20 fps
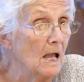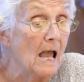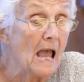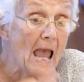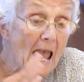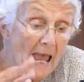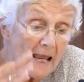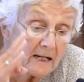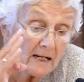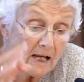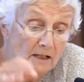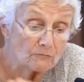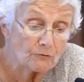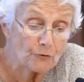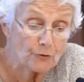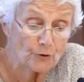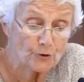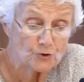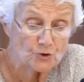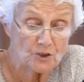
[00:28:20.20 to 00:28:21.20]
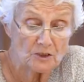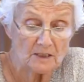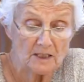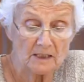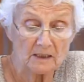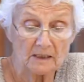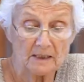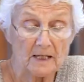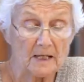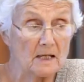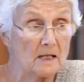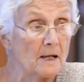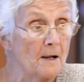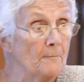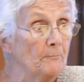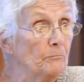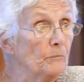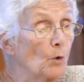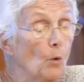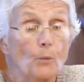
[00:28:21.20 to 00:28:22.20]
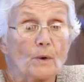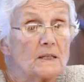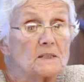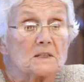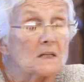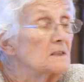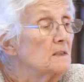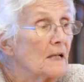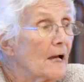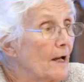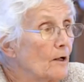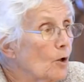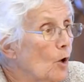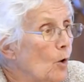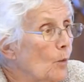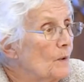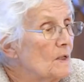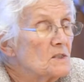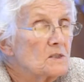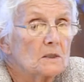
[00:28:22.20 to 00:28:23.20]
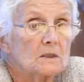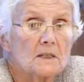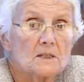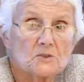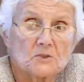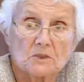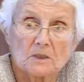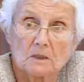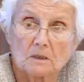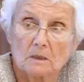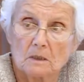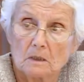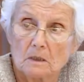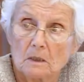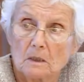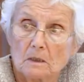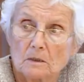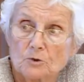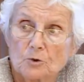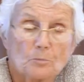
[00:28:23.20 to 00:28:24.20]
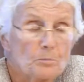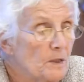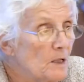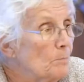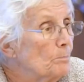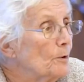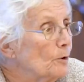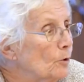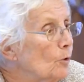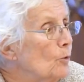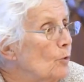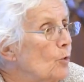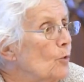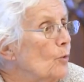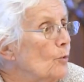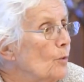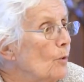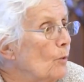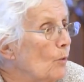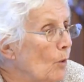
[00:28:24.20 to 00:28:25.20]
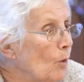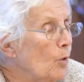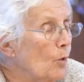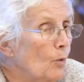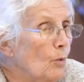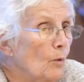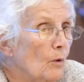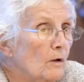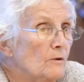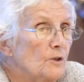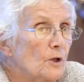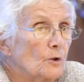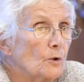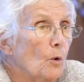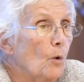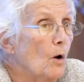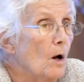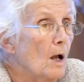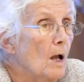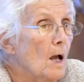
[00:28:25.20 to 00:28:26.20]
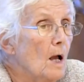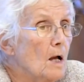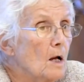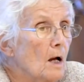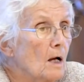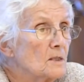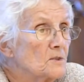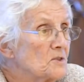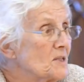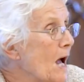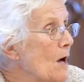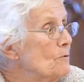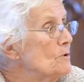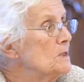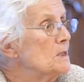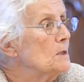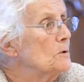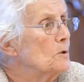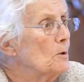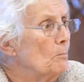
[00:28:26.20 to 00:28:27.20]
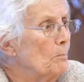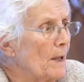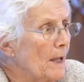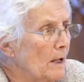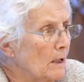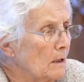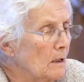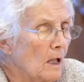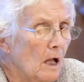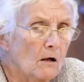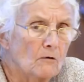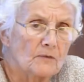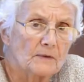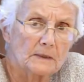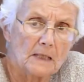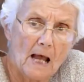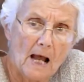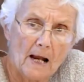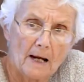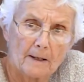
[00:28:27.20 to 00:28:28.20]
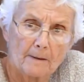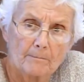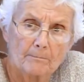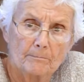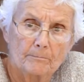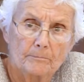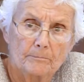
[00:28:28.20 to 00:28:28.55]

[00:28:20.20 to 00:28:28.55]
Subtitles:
And unfortunately, we did not always listen to people who sounded the bell of alarm.